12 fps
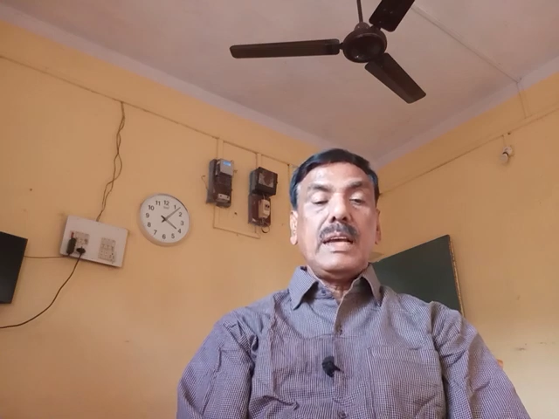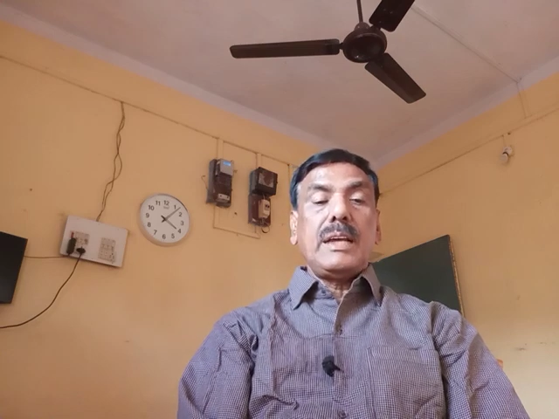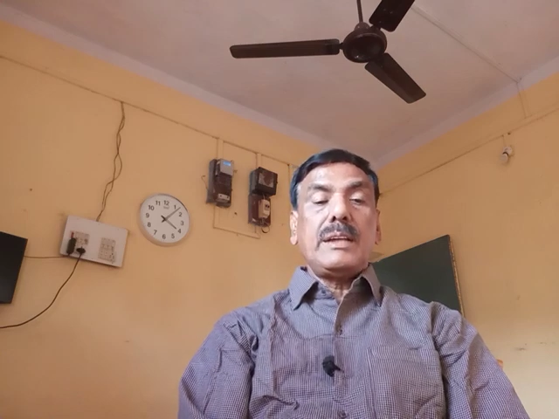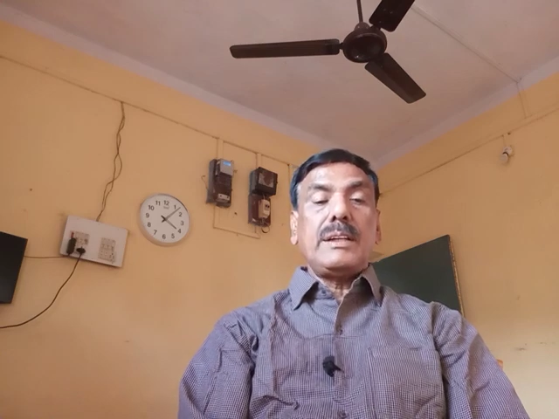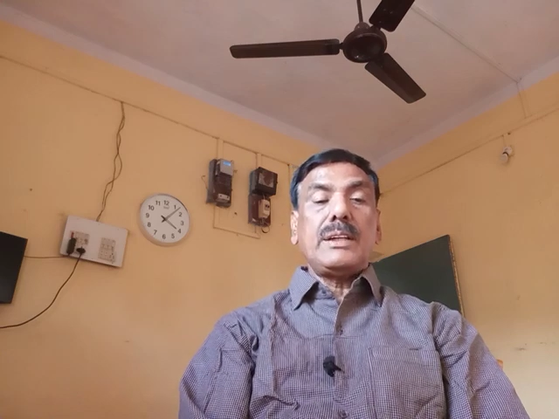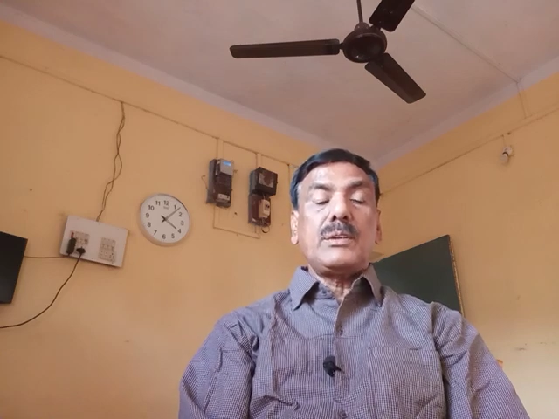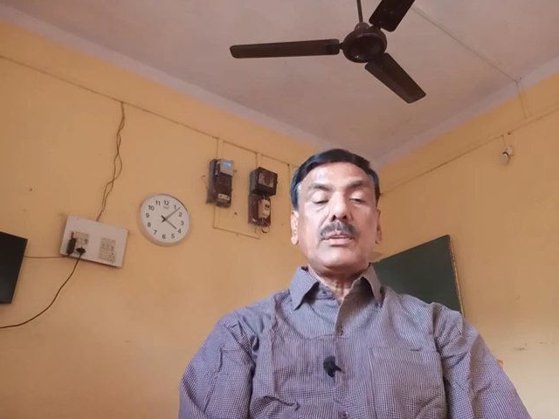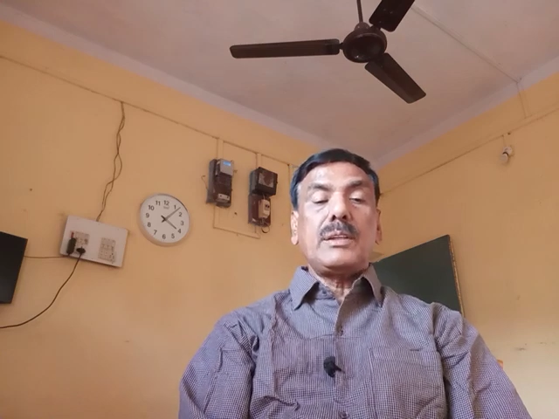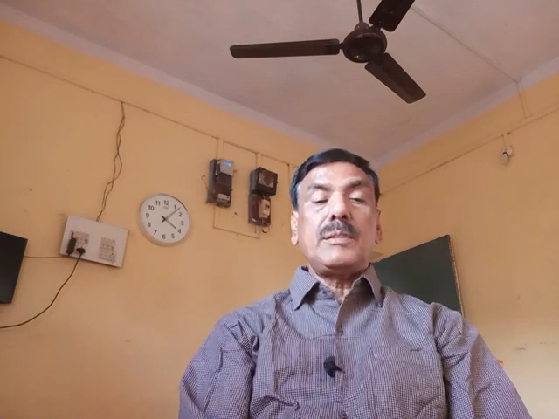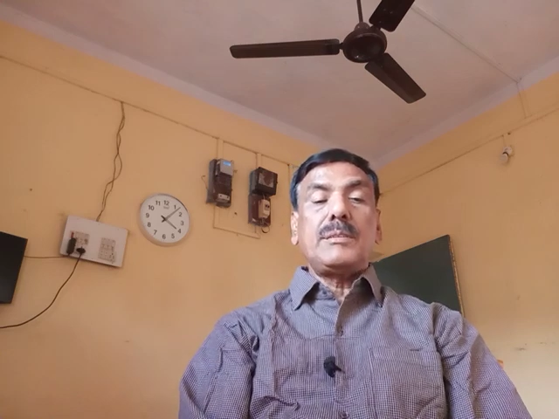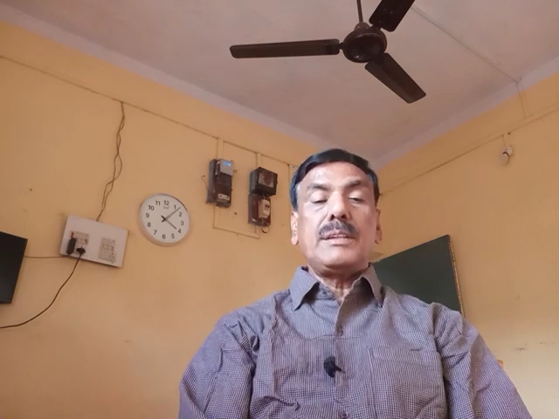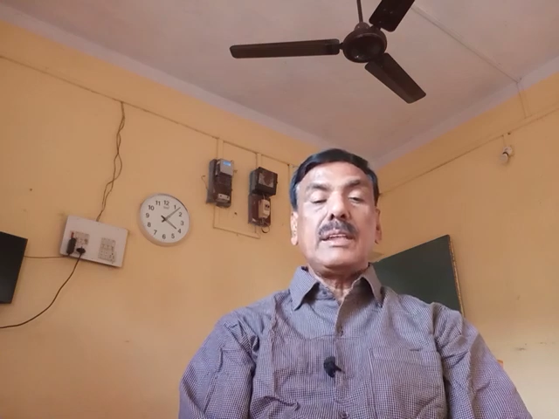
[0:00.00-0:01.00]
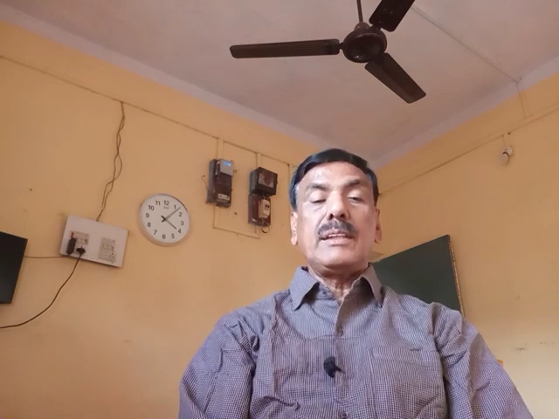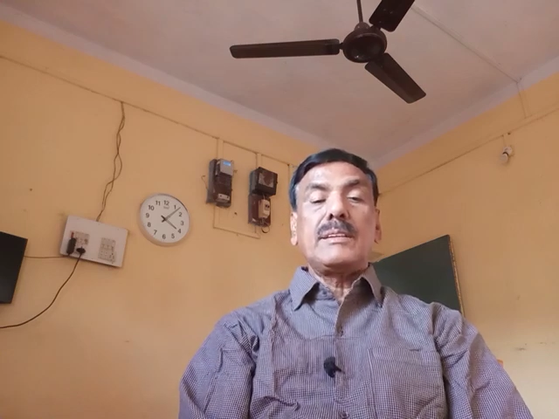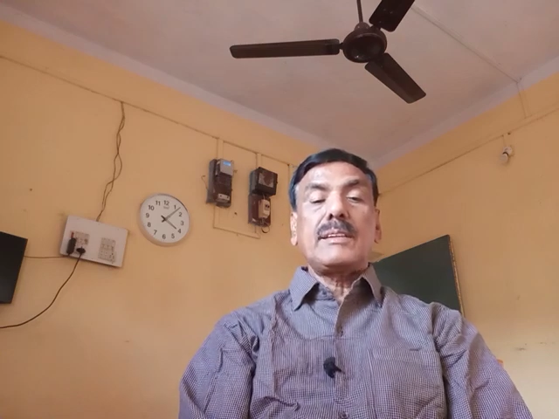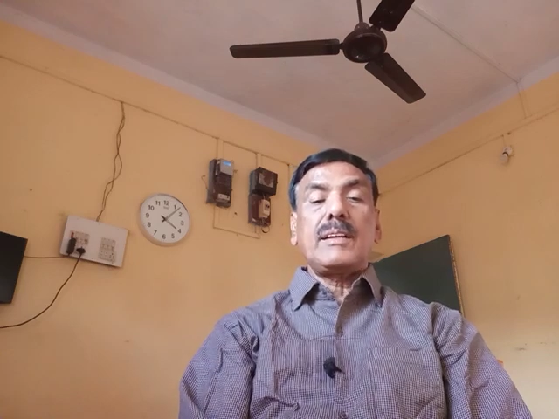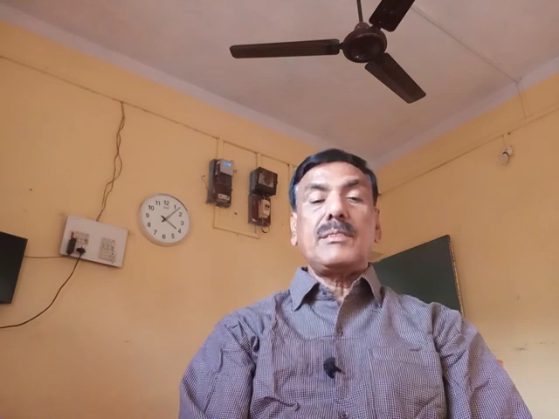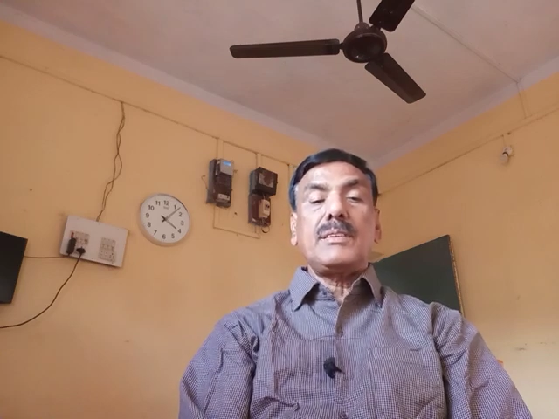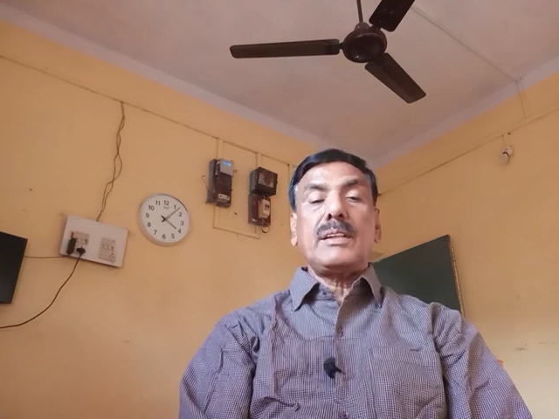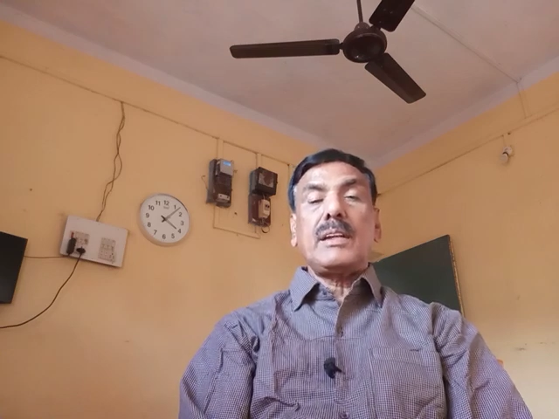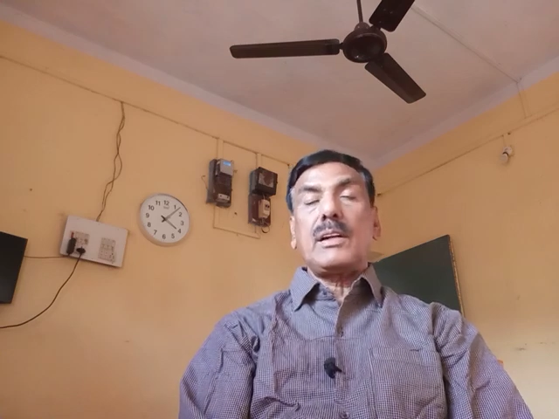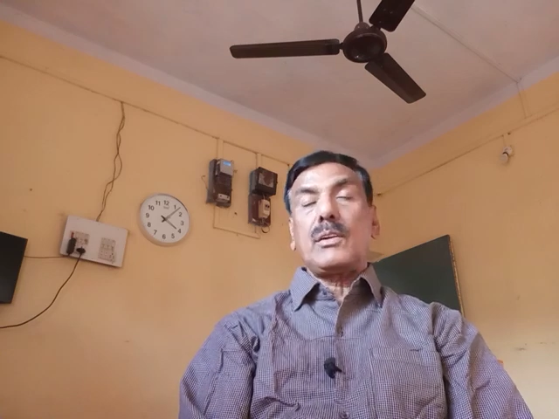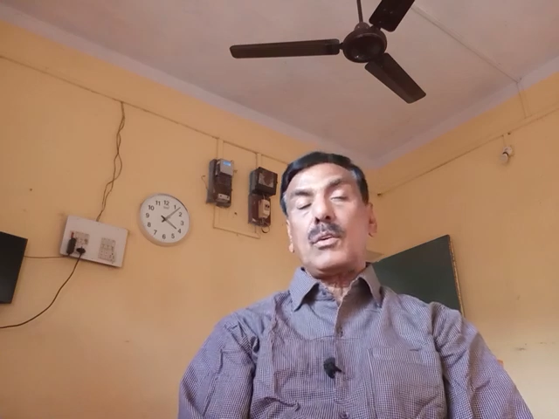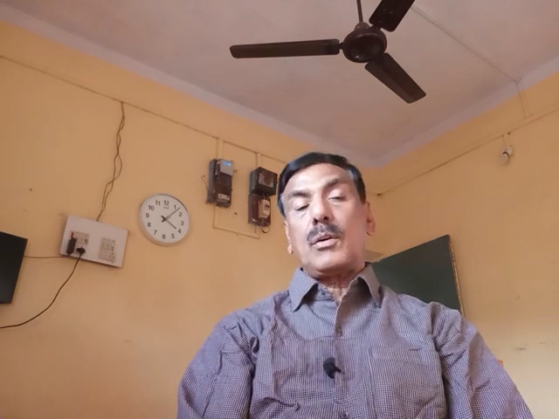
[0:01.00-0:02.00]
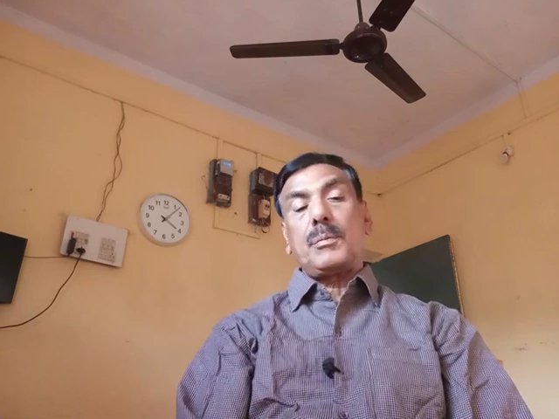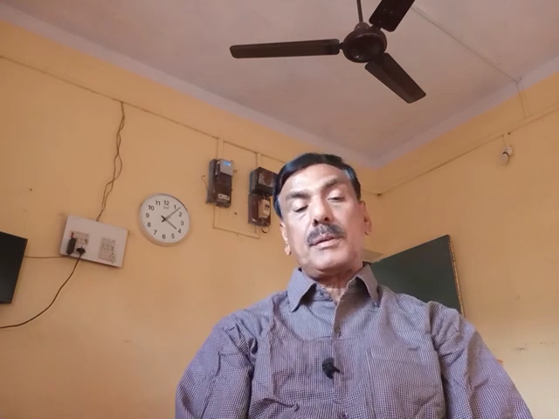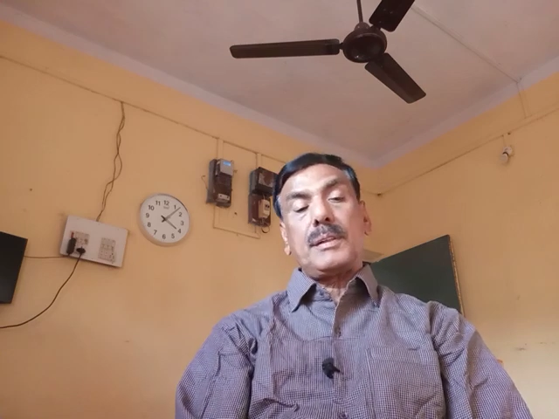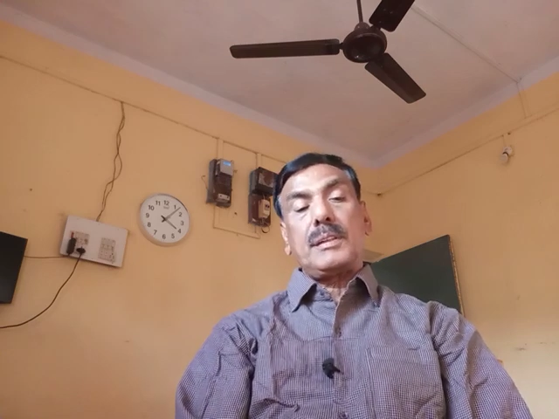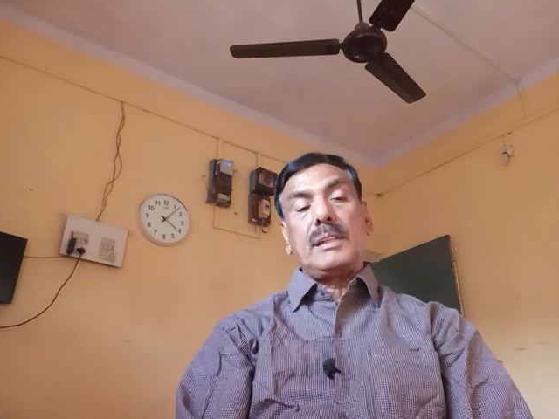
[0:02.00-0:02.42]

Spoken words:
reactive gives zinc sulfate and copper.